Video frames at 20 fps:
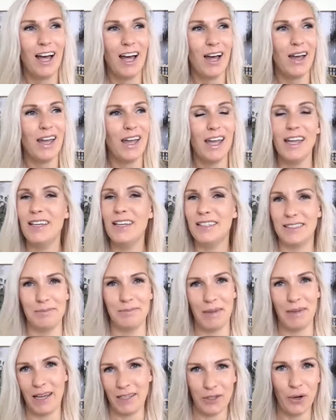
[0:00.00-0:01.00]
it is
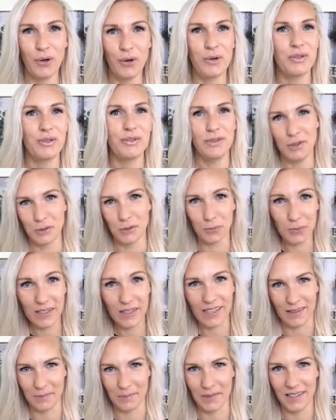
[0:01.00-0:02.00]
my total
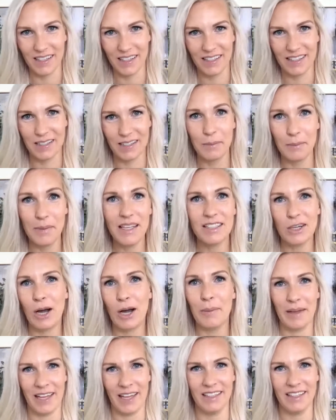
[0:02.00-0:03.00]
dream to meet
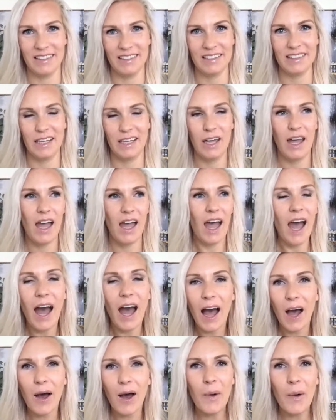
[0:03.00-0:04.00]
Tom Hanks.
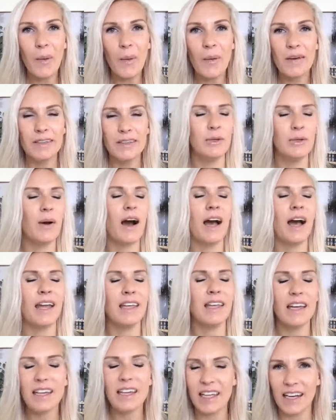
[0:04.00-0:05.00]
How do I
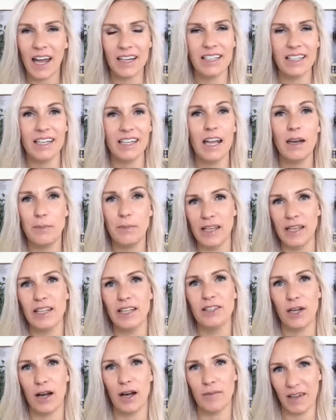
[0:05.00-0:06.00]
get connected and meet
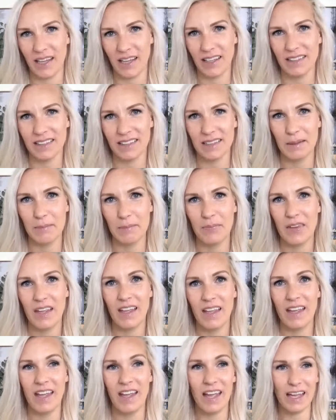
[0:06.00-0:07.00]
Tom Hanks?
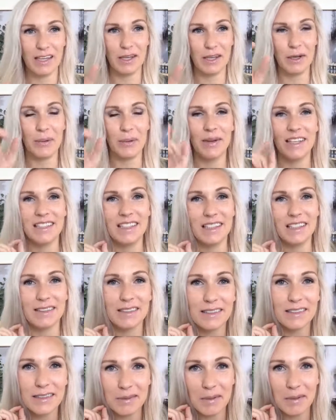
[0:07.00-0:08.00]
And you know what his
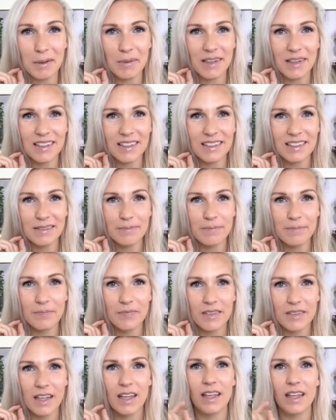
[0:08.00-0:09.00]
answer to me was?
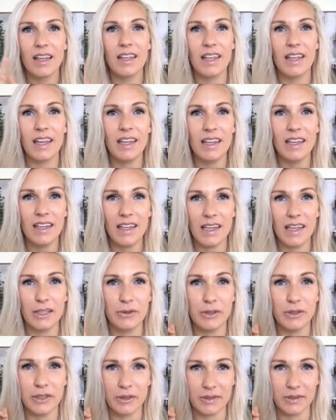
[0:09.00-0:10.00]
Get
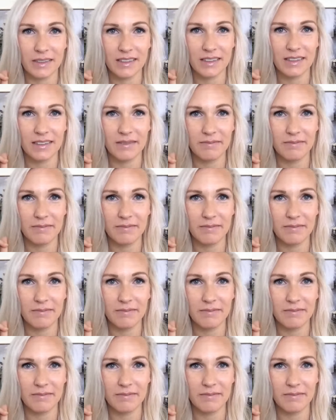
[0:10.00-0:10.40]
introduced.